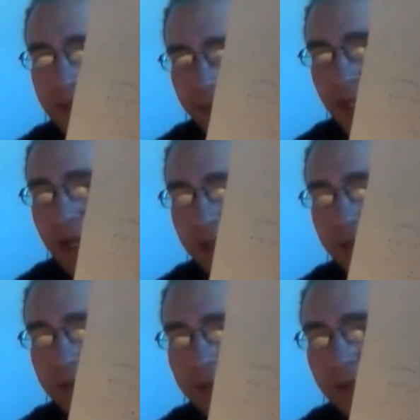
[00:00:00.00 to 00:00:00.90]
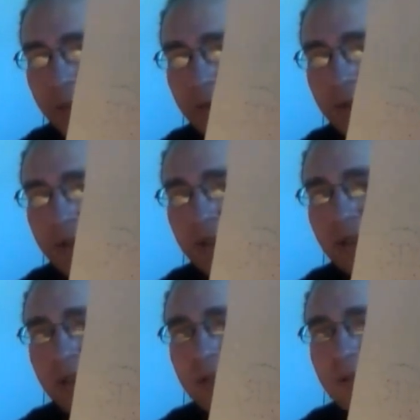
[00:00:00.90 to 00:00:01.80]
to block anymore,
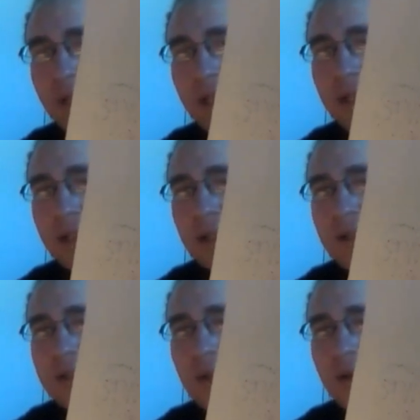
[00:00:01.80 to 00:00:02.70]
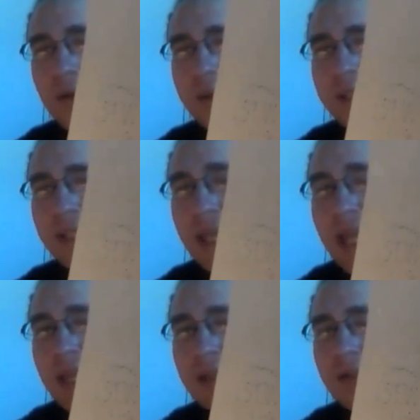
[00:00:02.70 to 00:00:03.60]
right? So in the
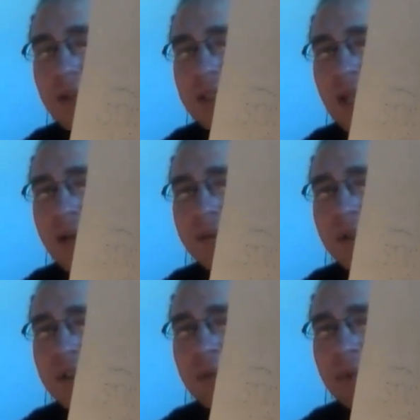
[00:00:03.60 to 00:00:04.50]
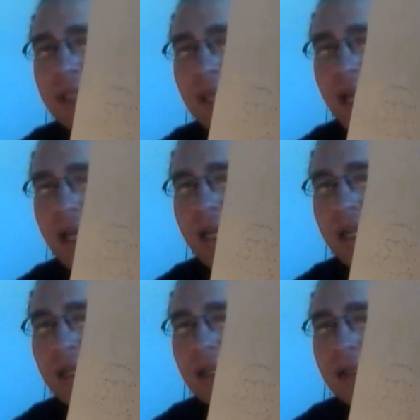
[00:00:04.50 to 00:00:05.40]
end, you just have the
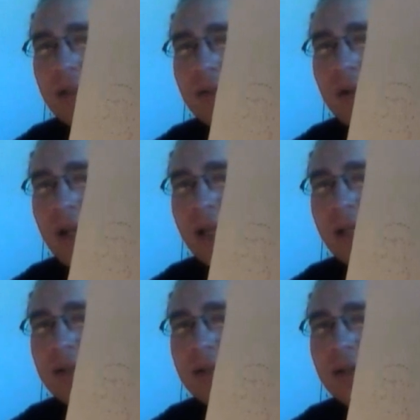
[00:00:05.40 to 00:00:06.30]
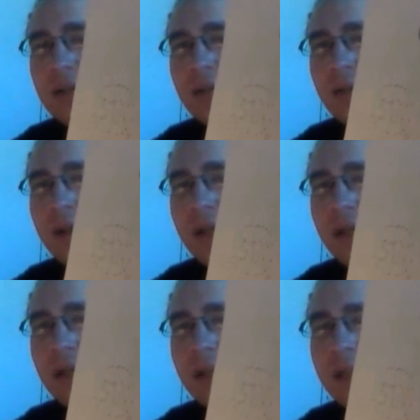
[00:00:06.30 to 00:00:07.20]
GPI trying to
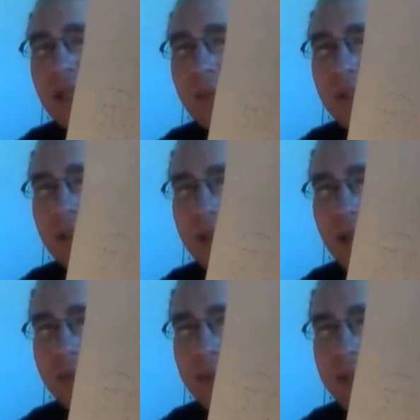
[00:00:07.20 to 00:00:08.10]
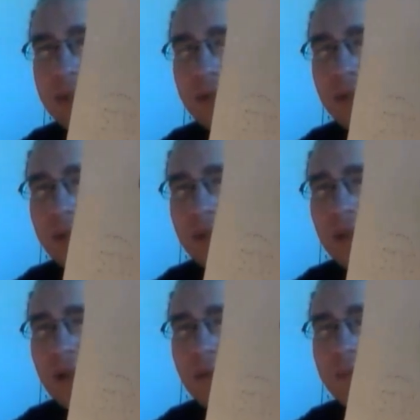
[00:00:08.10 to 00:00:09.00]
inhibit the thalamus,
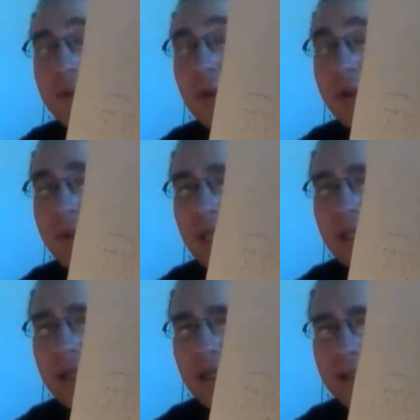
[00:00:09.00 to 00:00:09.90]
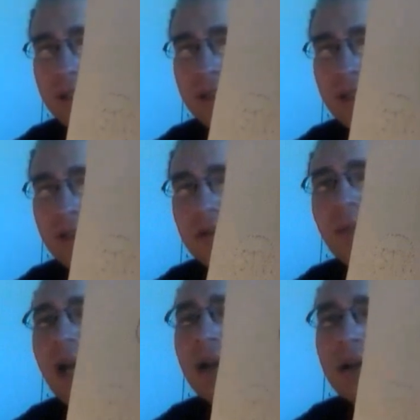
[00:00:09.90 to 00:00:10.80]
sort of like a Huntington. You
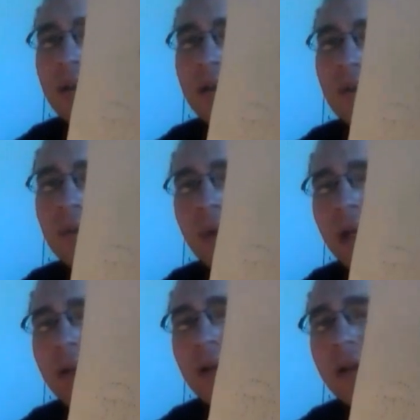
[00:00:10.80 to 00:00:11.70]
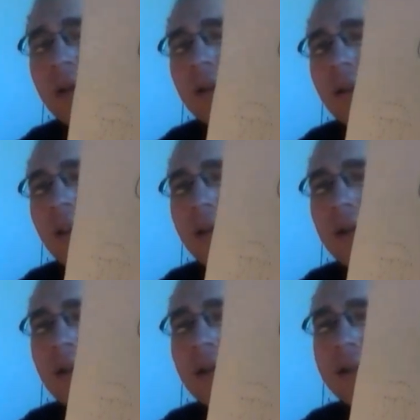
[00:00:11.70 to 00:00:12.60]
might argue, well,
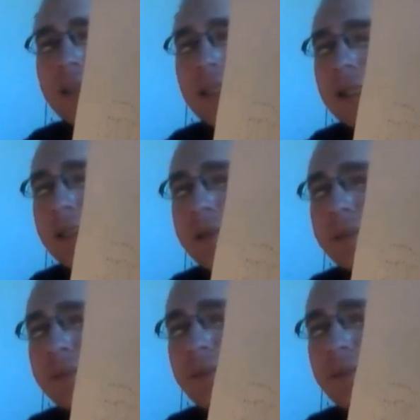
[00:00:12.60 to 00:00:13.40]
the